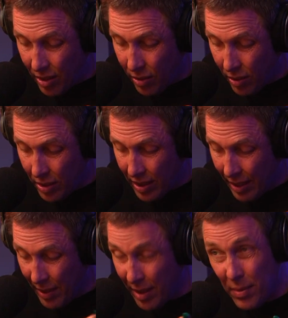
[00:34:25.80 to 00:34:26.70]
across.
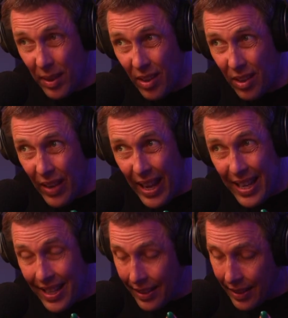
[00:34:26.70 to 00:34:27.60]
Some of them are kind of
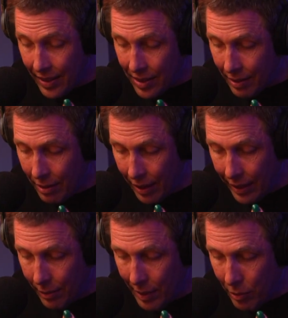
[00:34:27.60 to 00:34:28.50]
angular, some a
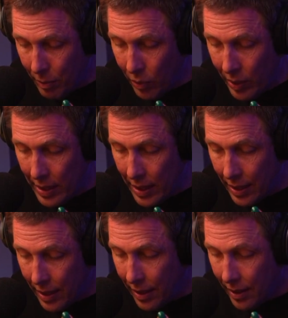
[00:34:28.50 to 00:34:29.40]
little bit more
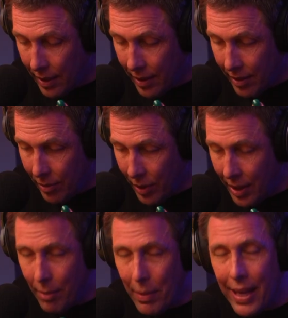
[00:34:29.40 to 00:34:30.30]
pointy. What
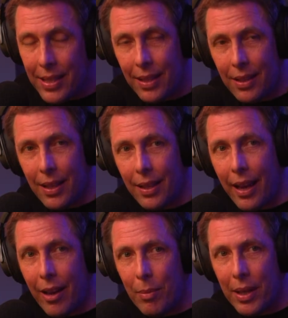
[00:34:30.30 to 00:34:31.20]
an amazing thing,
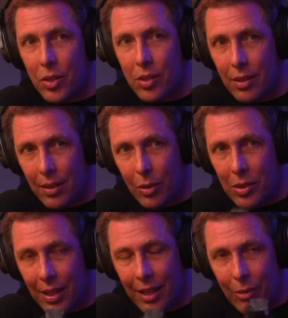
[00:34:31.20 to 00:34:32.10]
how much
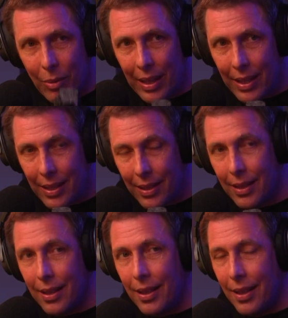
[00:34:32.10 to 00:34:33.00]
Lucy can read,
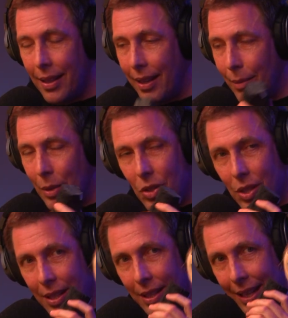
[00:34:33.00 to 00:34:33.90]
how much
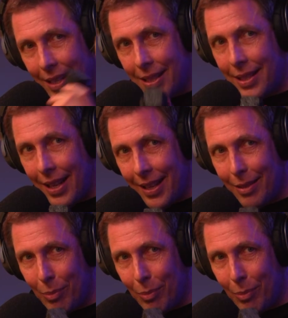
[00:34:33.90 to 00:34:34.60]
she can understand the